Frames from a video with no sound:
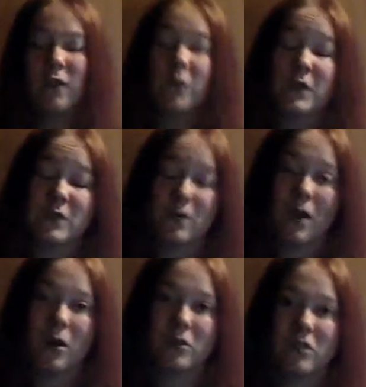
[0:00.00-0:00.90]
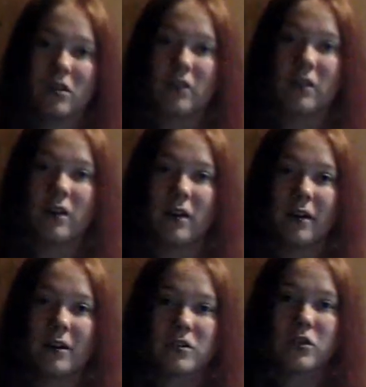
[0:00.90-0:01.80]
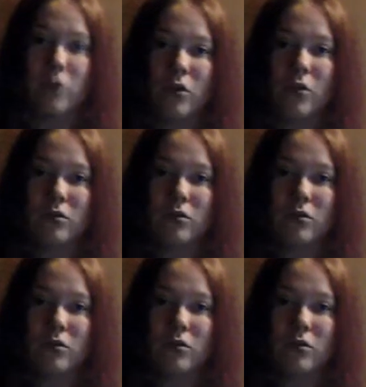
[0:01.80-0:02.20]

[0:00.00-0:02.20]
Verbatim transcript: First, we go to the uh, store